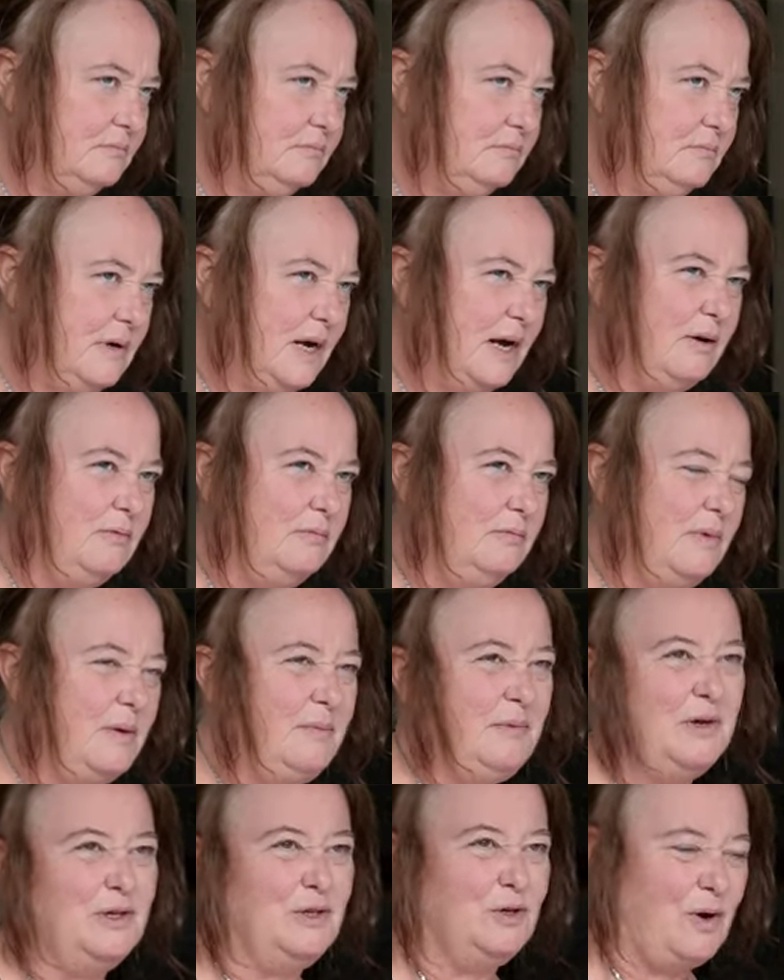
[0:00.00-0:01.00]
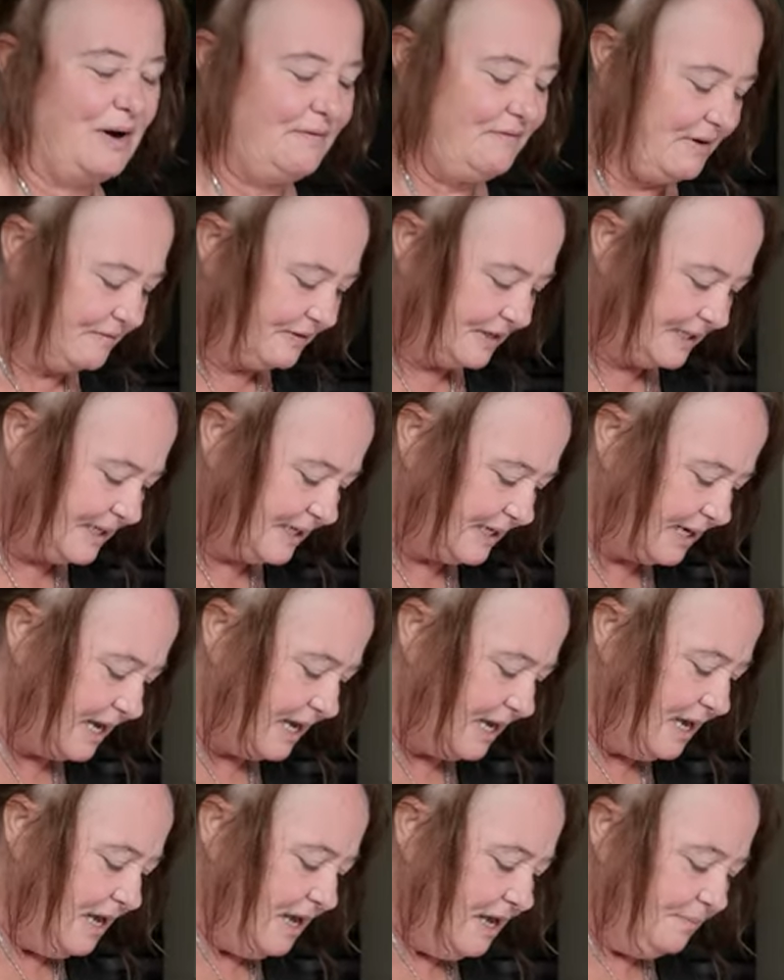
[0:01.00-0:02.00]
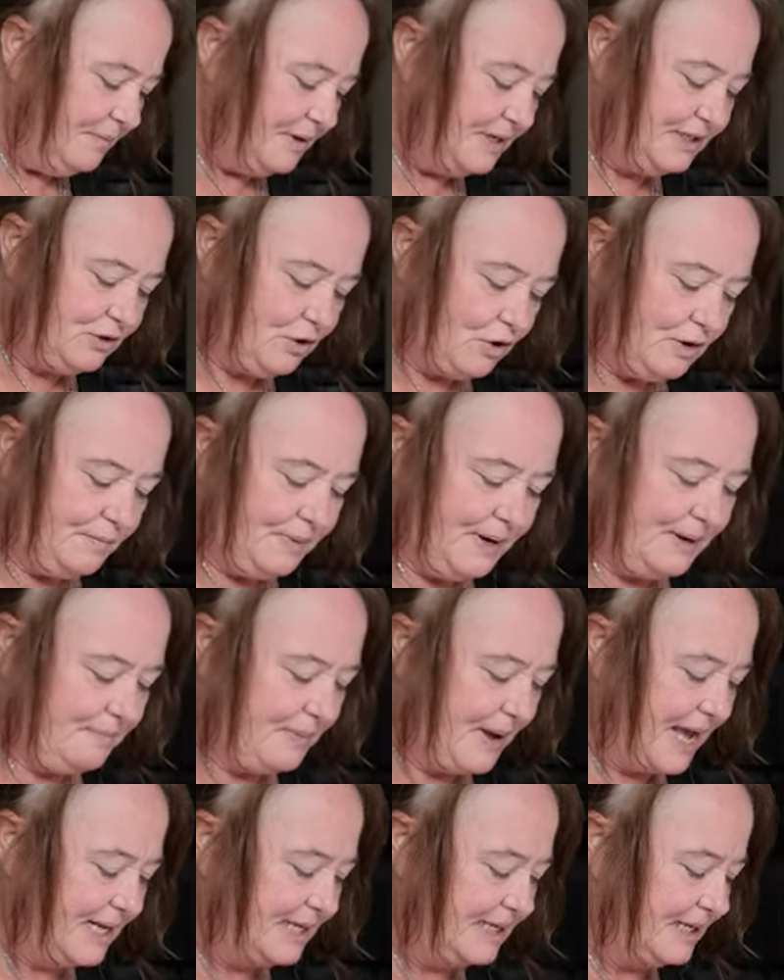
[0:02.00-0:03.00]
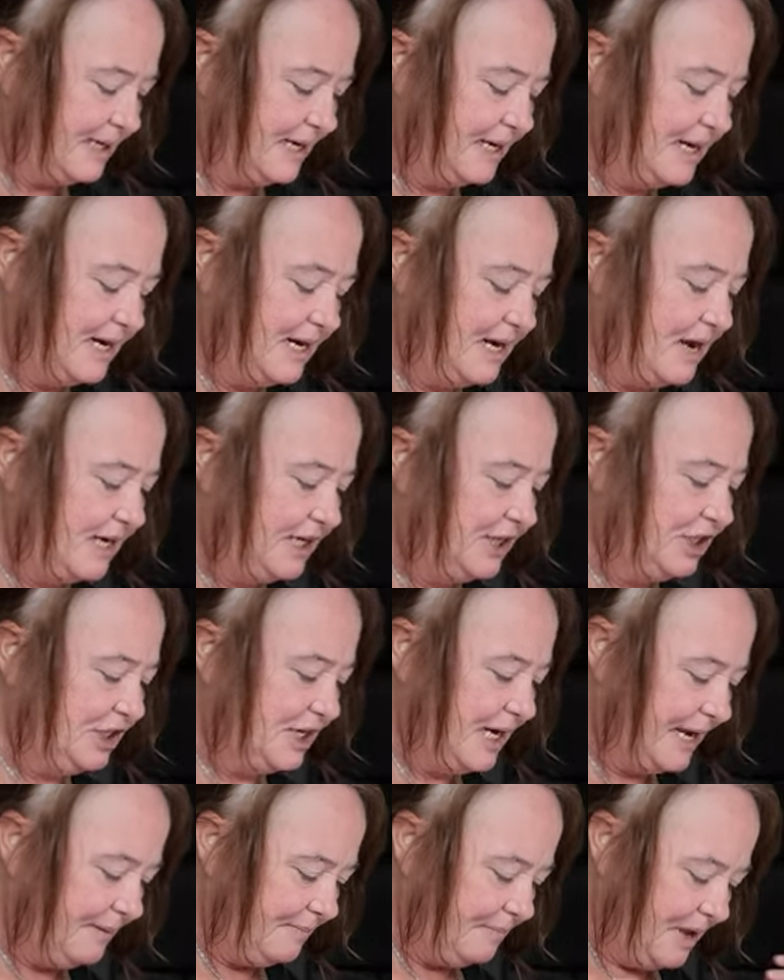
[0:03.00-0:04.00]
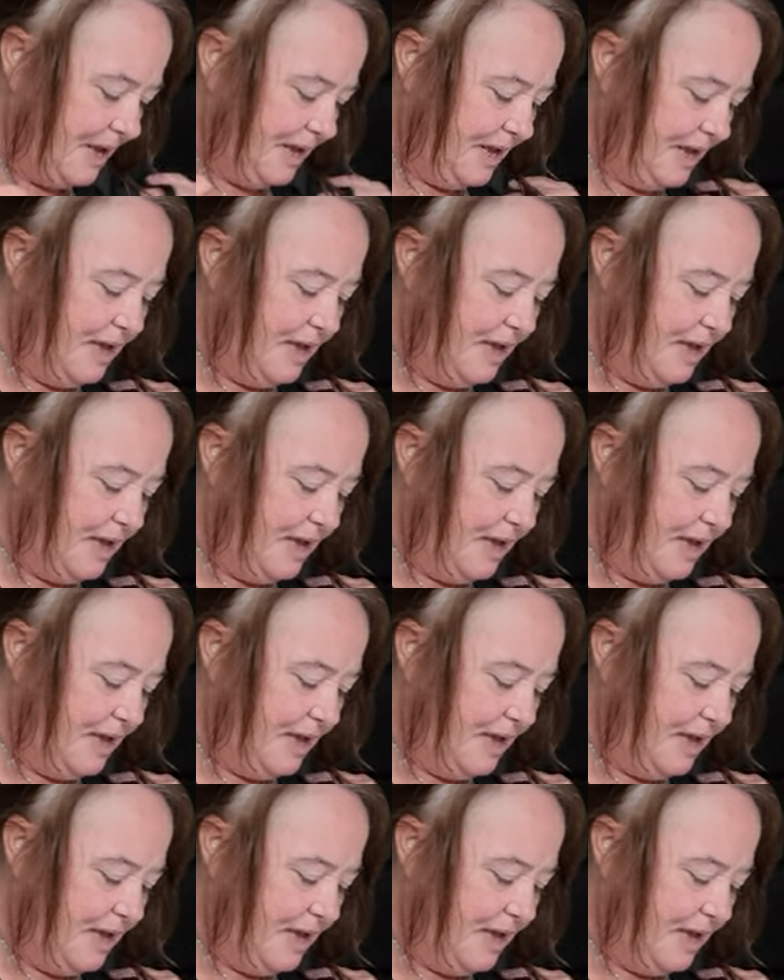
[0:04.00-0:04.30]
Well, maybe you do, I've never seen it. But it's got a bit of padding and a nice shape.